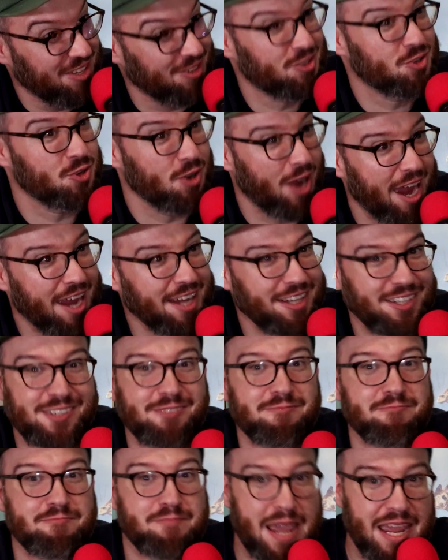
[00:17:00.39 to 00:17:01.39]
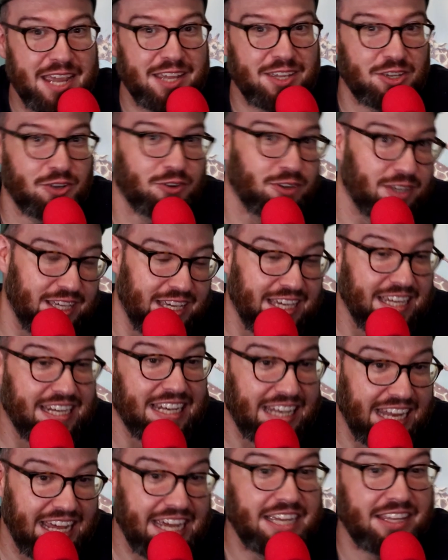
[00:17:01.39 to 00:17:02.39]
You're trying to make your kid
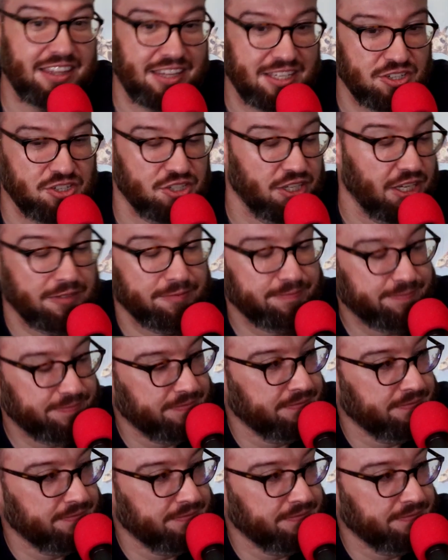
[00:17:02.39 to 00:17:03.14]
like this shit.